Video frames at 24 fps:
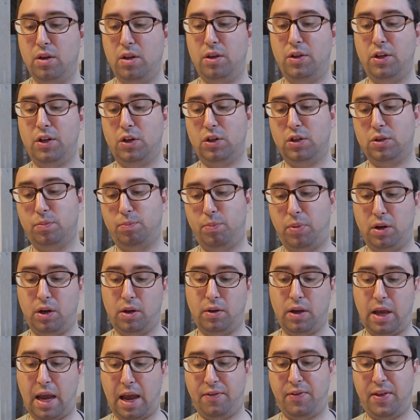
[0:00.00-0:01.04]
Naziris,
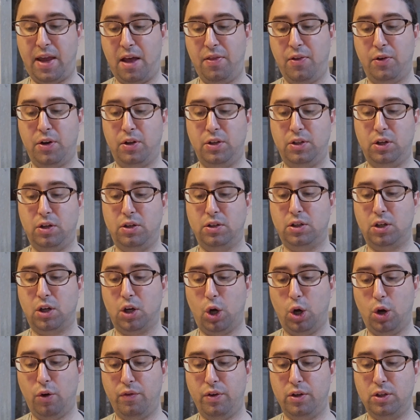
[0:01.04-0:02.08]
but at the end of naziris is a
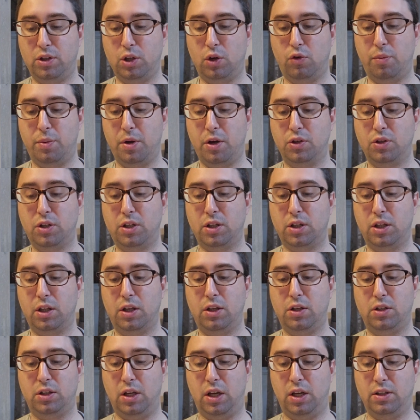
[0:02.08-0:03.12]
chova. So Rabbi Yossi
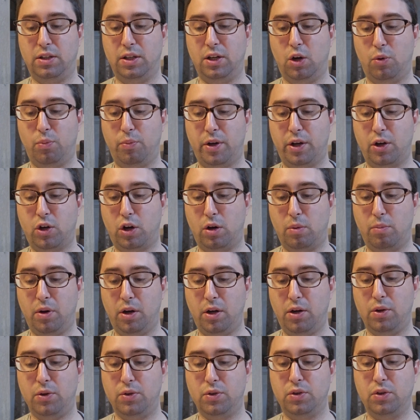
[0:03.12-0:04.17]
Lili says they don't bring
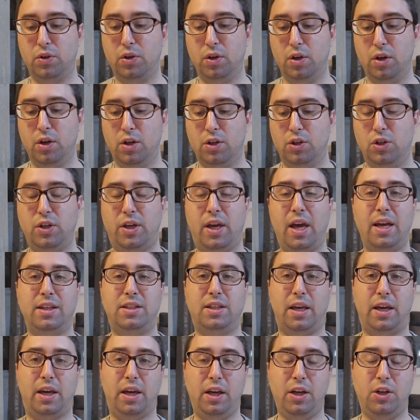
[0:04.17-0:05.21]
carbonos. So you can't
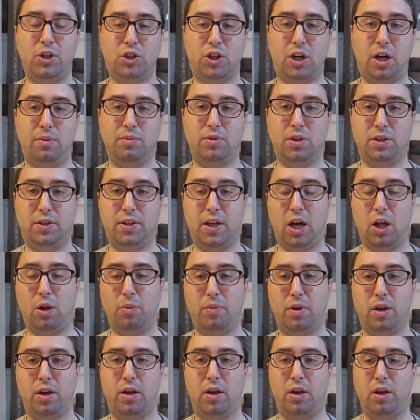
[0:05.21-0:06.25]
say ish comes to tell
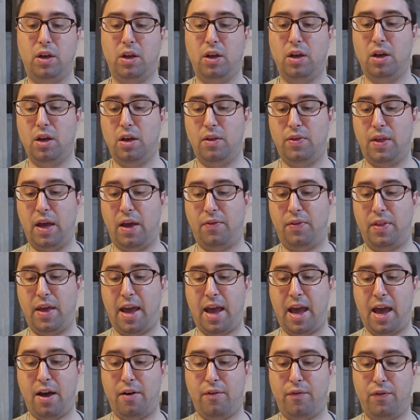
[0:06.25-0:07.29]
me that they
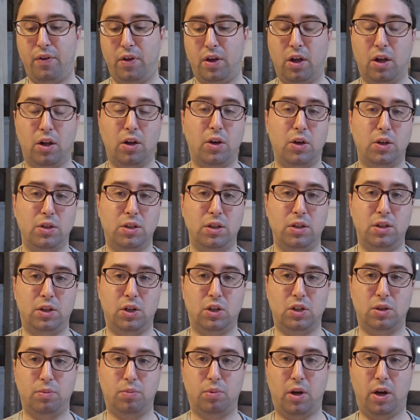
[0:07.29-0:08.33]
have hilchos
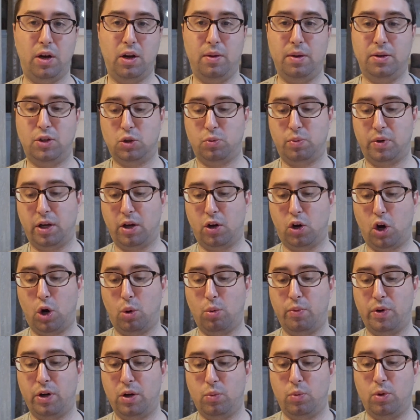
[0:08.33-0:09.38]
naziris applied to them. Just bring a
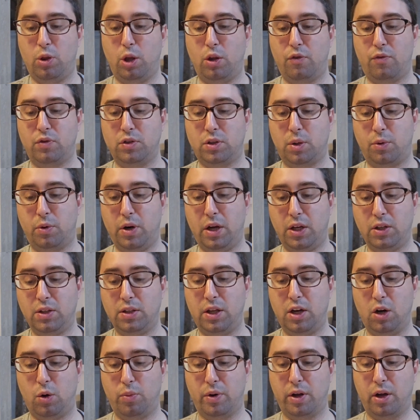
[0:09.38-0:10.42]
carbon; We know that for somewhere else
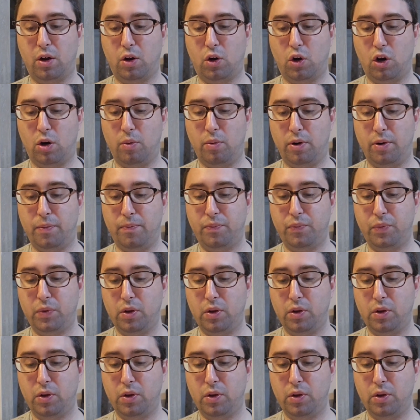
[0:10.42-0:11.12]
they don't bring a carbon.